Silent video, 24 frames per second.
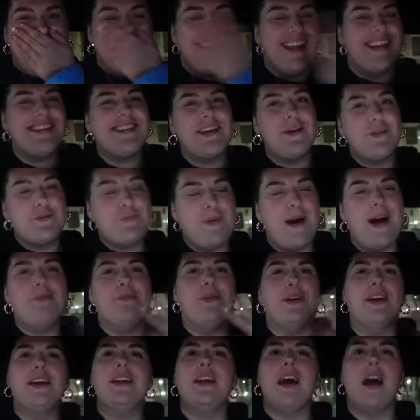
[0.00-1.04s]
That sounds bad,
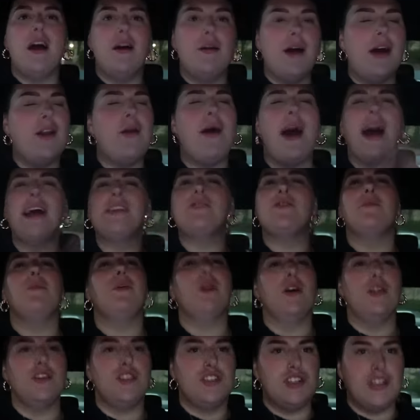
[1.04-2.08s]
but you know, I don't ask for
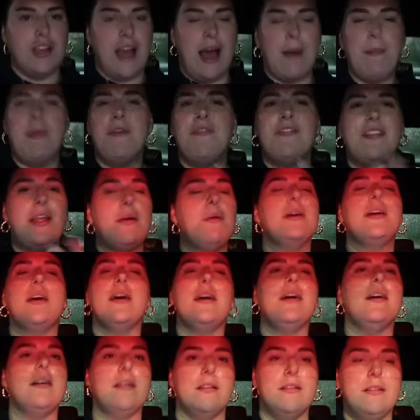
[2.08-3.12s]
much. I'm a flower
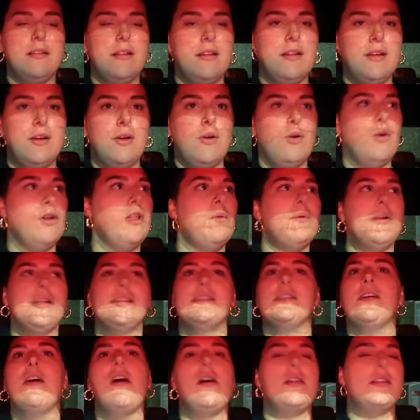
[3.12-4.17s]
girl. All I want
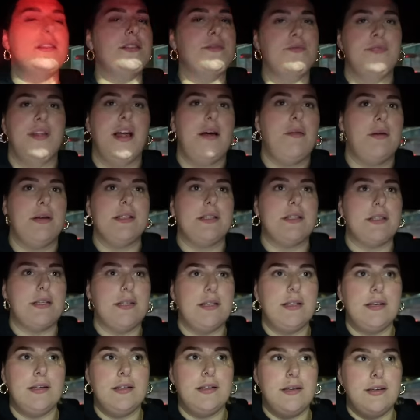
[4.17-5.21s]
is a card and some flowers.
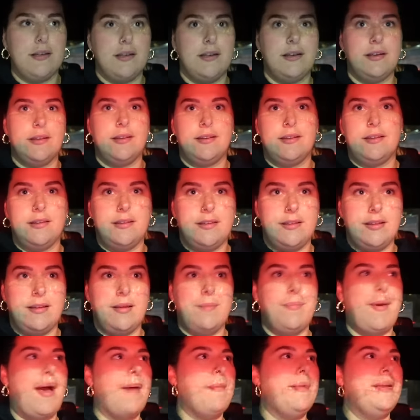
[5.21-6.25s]

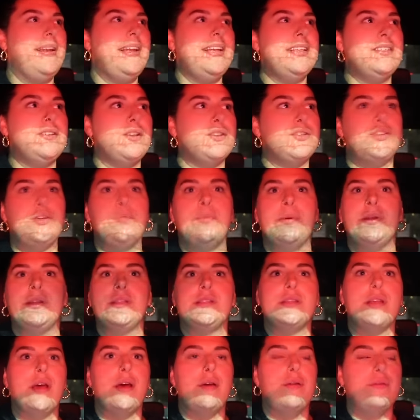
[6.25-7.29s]
But I mean, he's not stupid,
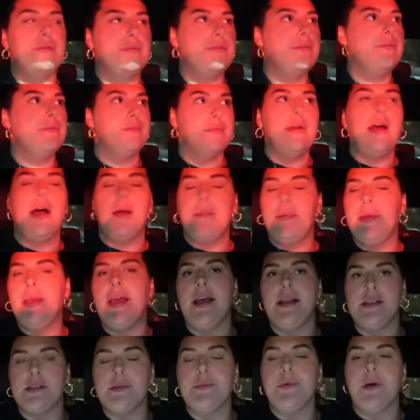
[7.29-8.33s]
so I'll be
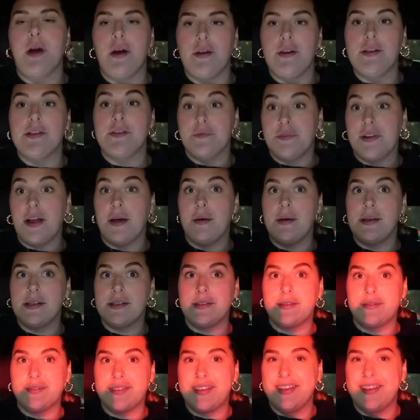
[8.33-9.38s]
getting some cards and some flowers.